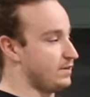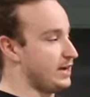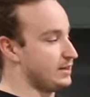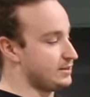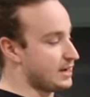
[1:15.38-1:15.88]

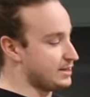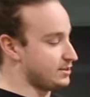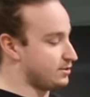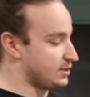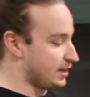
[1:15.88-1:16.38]
van, it
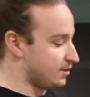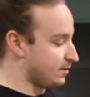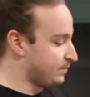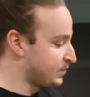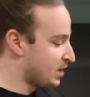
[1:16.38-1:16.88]
ties it all
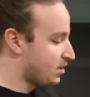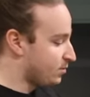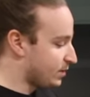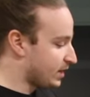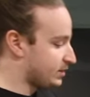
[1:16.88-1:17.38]
together.
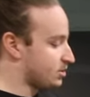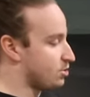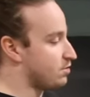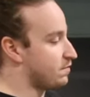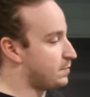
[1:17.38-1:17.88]
We got the
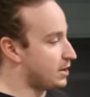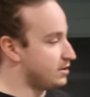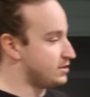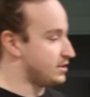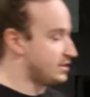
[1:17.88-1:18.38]
Nerf bars on the